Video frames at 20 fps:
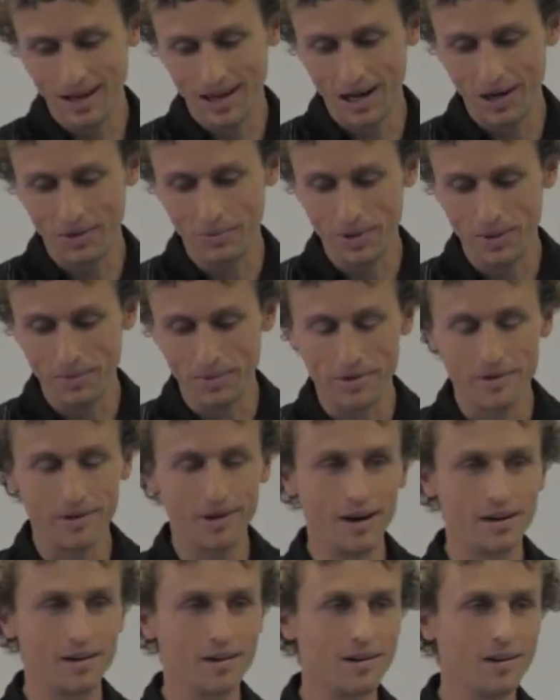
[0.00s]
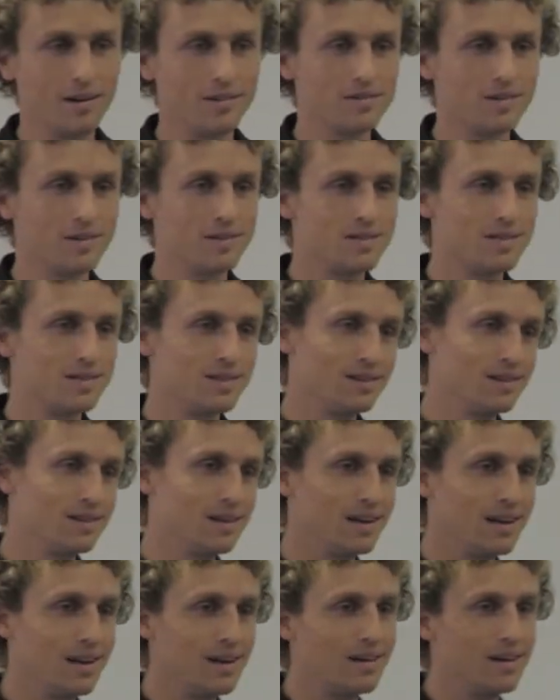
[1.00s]
help people through agriculture is
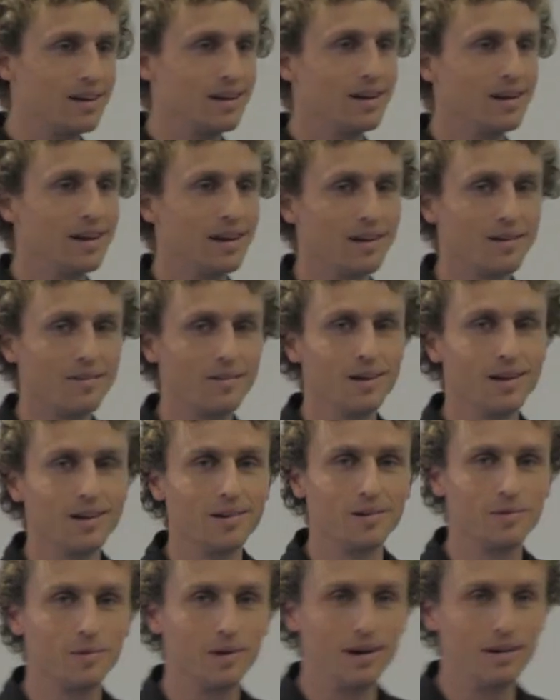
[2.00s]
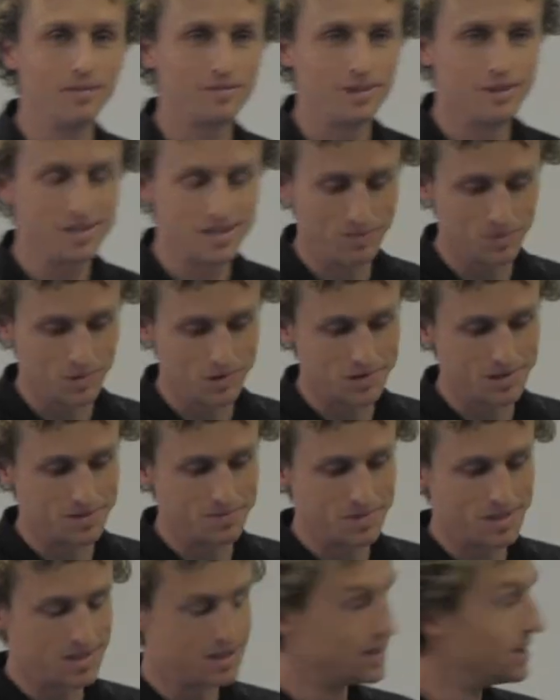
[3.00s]
another really good way of reaching
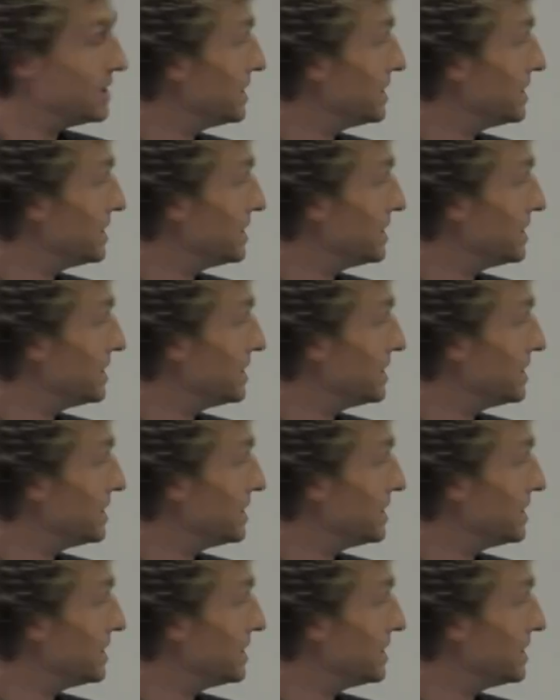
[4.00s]
Muslims.